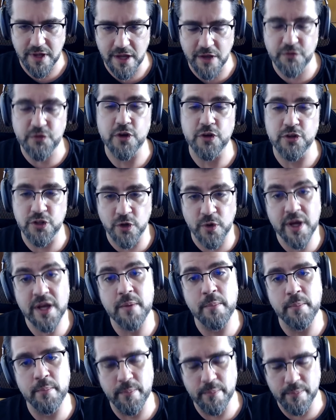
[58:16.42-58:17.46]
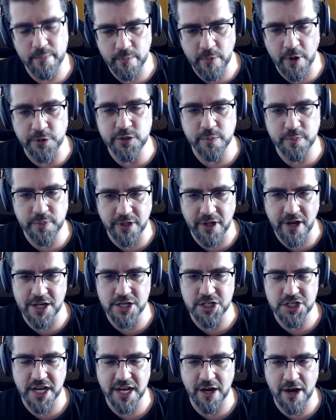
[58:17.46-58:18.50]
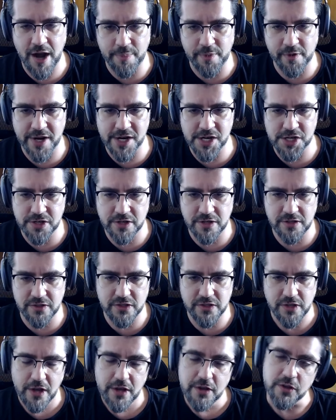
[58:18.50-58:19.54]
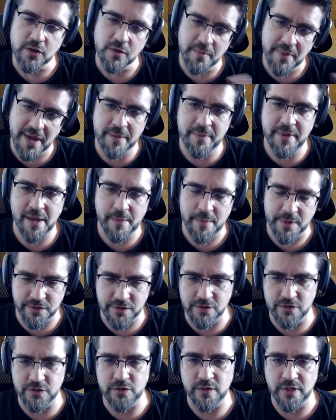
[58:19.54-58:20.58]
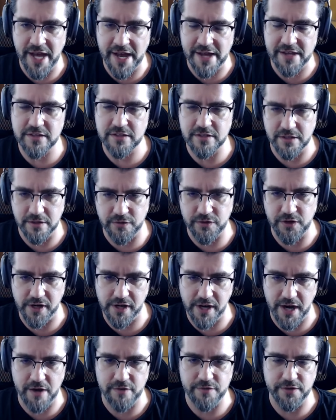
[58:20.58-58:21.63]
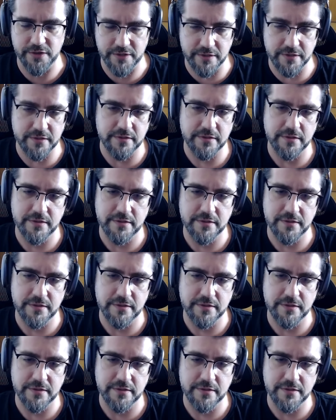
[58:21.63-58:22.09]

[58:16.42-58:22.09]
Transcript: if you're doing multiple on-chain operations you may be able to do less if you're careful